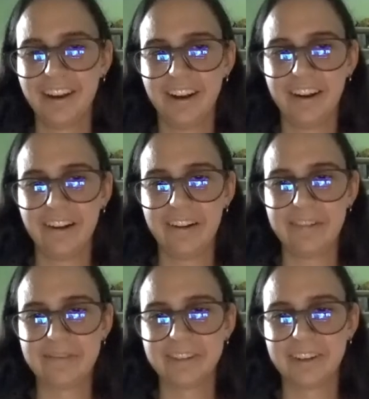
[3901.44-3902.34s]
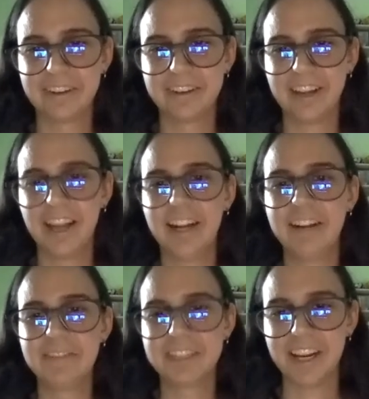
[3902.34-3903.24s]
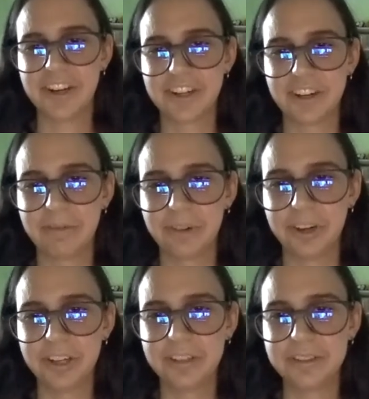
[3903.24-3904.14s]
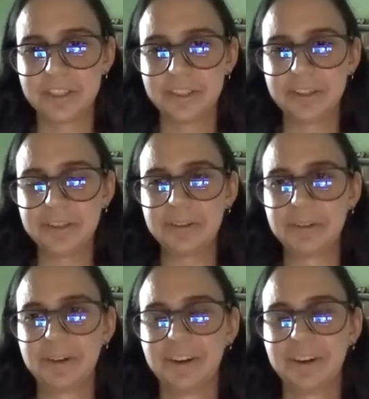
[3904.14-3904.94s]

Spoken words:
of an invitation for you to